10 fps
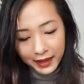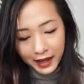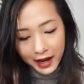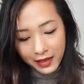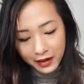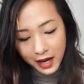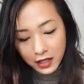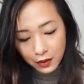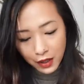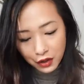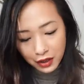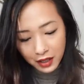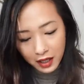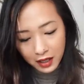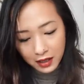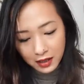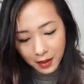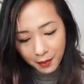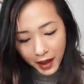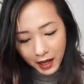and then the next question is
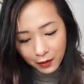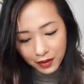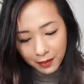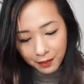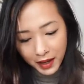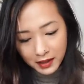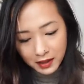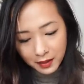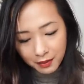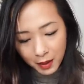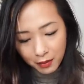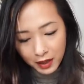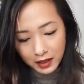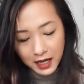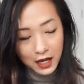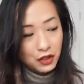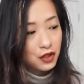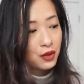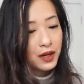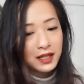bag with the best memory
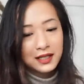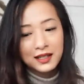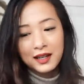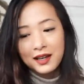attached to it.